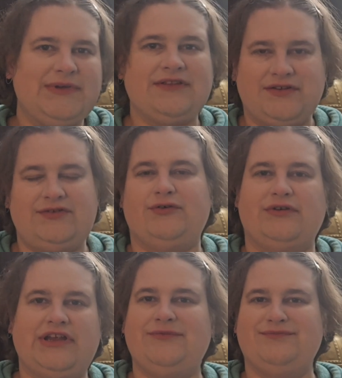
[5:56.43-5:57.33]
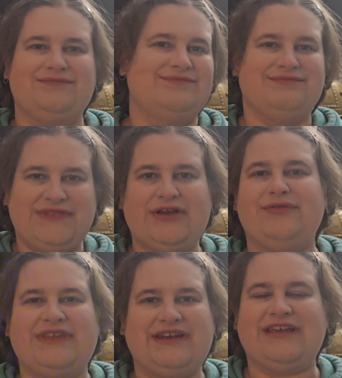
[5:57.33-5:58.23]
in the story,
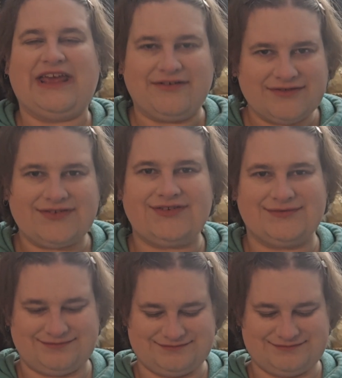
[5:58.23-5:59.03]
then it counts.